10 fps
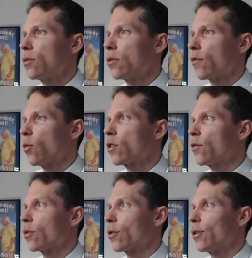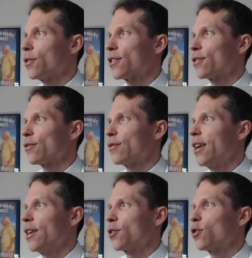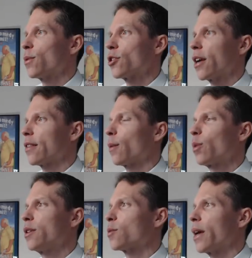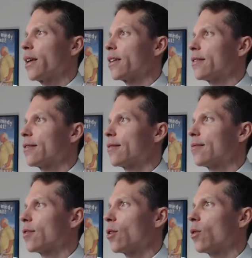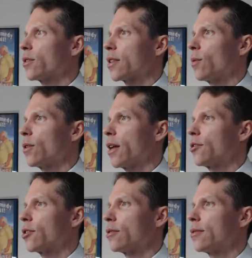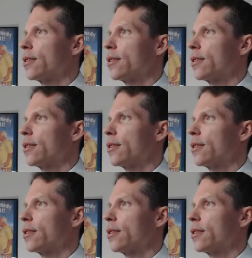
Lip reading: if one of you are going to super chat there, please make it the lowest they will let you.